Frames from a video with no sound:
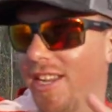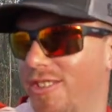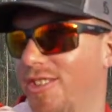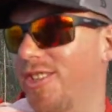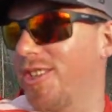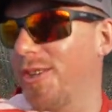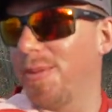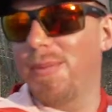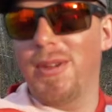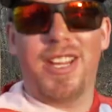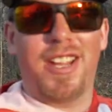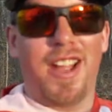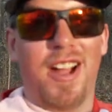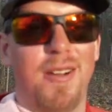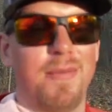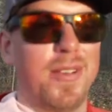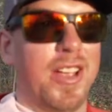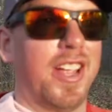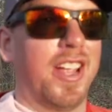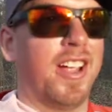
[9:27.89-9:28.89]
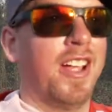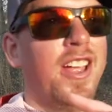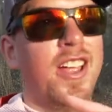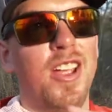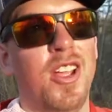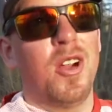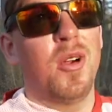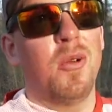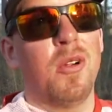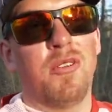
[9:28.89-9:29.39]
It should be coming.
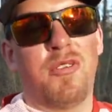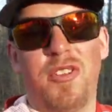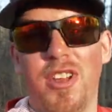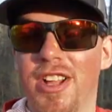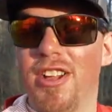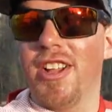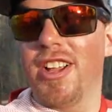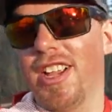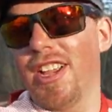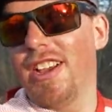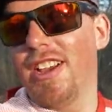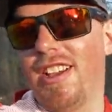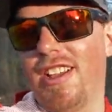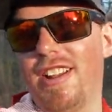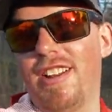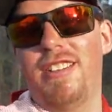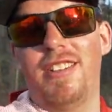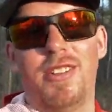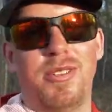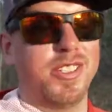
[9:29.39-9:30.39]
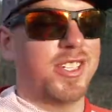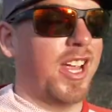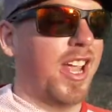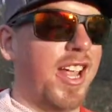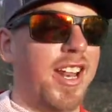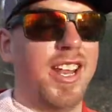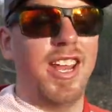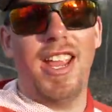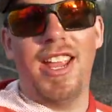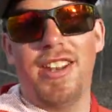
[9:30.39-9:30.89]
We're feeling good. It was
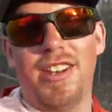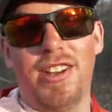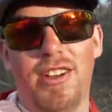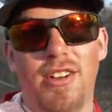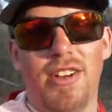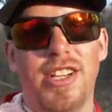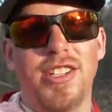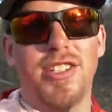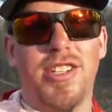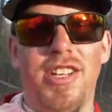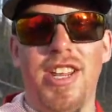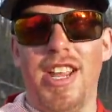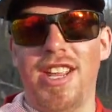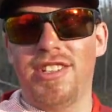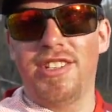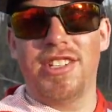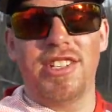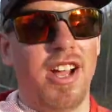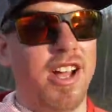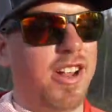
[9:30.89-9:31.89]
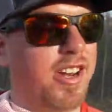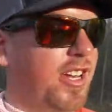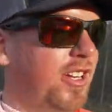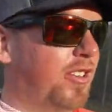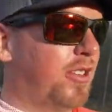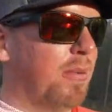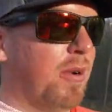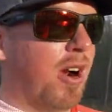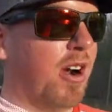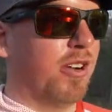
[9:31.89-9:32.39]
eighty-eight degrees today, sunny.
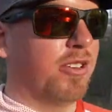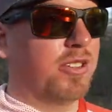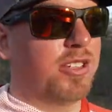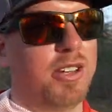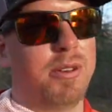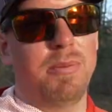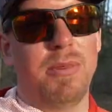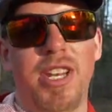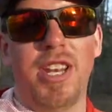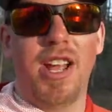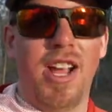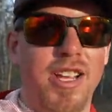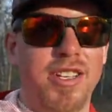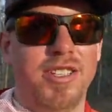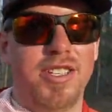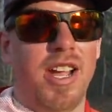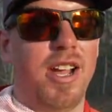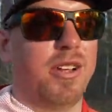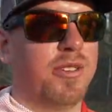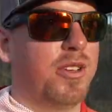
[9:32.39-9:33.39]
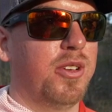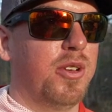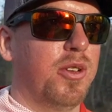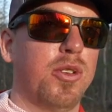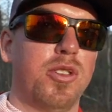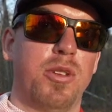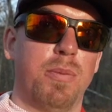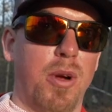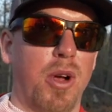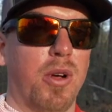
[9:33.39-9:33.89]
Tomorrow's gonna be nice out
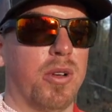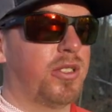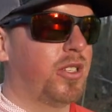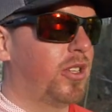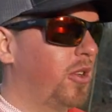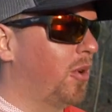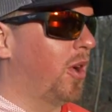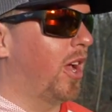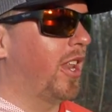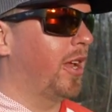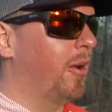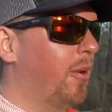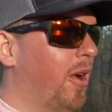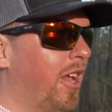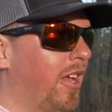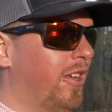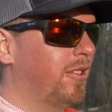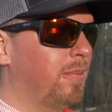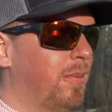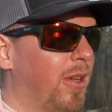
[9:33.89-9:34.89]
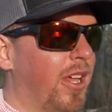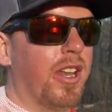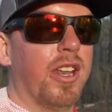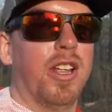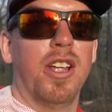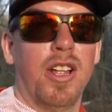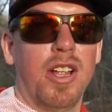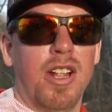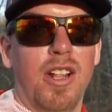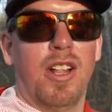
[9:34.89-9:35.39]
too, supposed to anyways, but
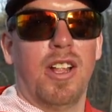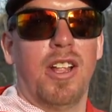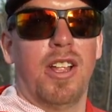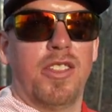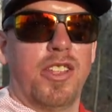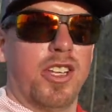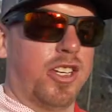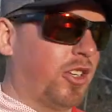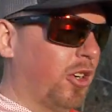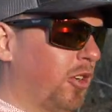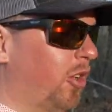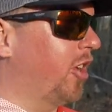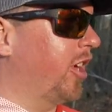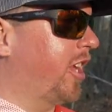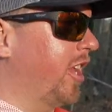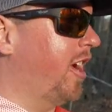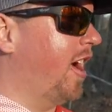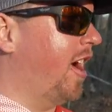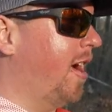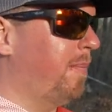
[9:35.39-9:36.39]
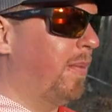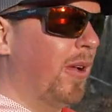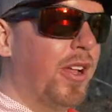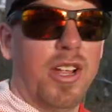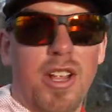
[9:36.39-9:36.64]
things are looking up.